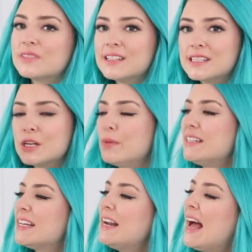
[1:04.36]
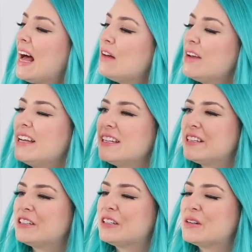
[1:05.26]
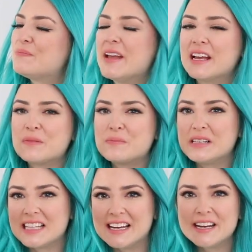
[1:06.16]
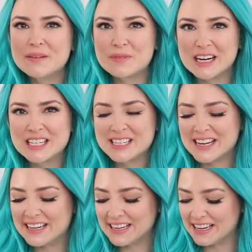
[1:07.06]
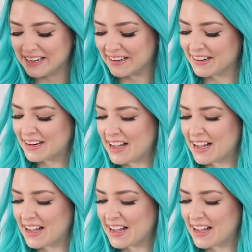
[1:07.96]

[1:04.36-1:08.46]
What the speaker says: So we did have a little makeup blending brush in here,